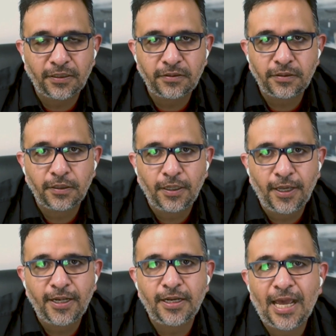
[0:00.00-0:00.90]
things
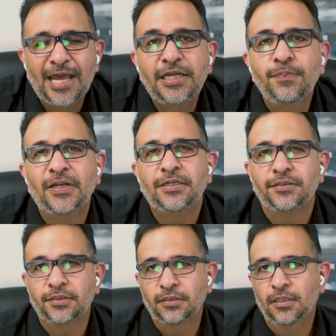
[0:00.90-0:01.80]
in any
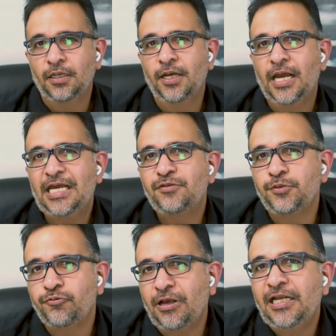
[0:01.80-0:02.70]
place, it's
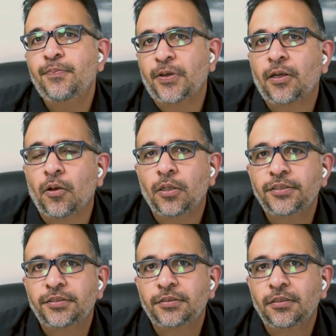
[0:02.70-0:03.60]
really
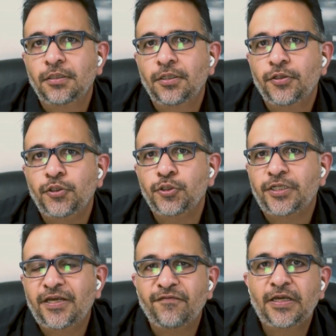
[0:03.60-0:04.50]
because your
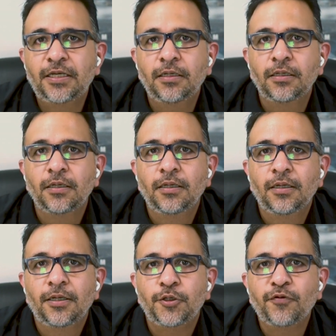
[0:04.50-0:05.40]

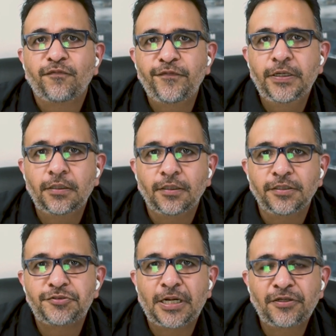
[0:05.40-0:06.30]
fear
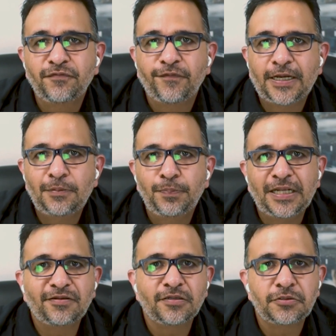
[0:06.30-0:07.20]
is trying to find
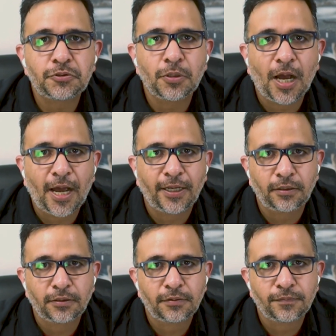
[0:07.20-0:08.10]
places to
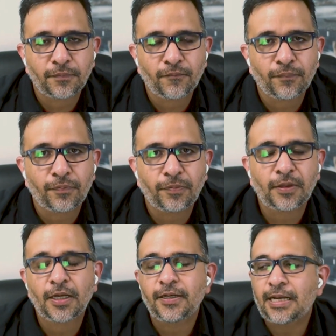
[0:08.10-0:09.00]
hide.
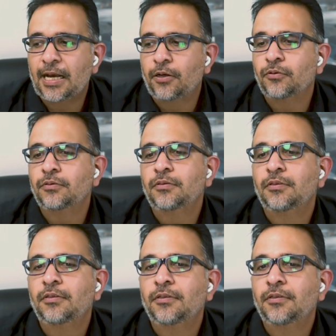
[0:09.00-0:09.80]
Now,